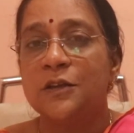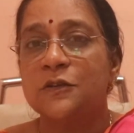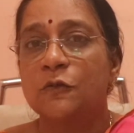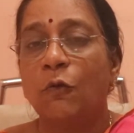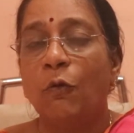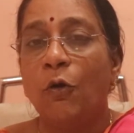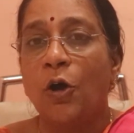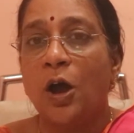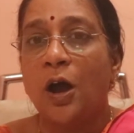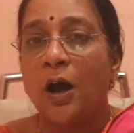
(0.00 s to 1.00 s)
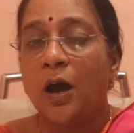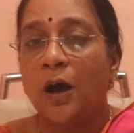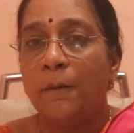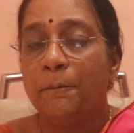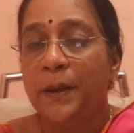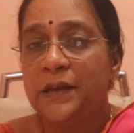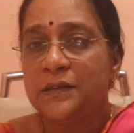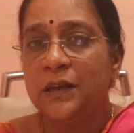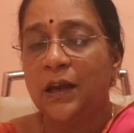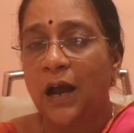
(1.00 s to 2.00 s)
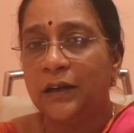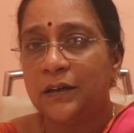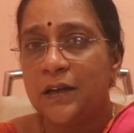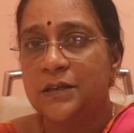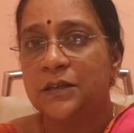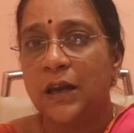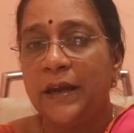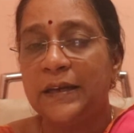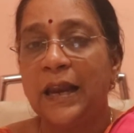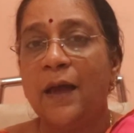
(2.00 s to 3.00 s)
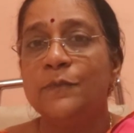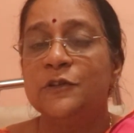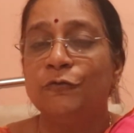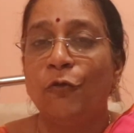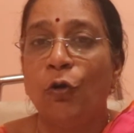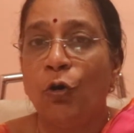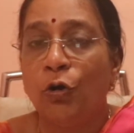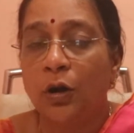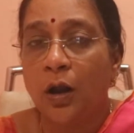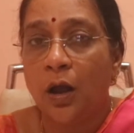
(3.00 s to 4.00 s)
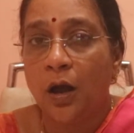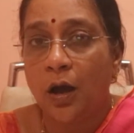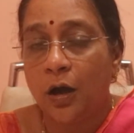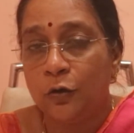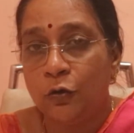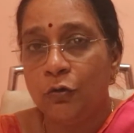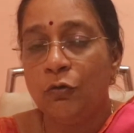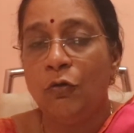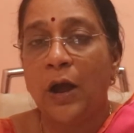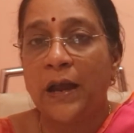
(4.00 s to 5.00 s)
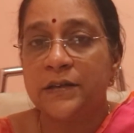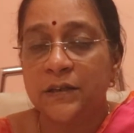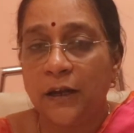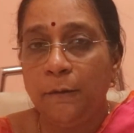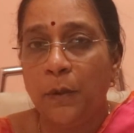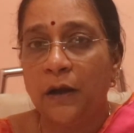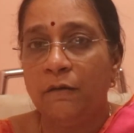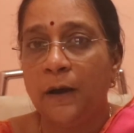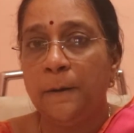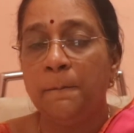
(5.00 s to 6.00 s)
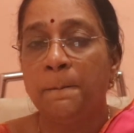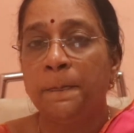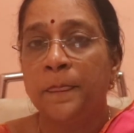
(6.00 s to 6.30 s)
So basic, at least light lamps for Guru and Sani Bhagavan.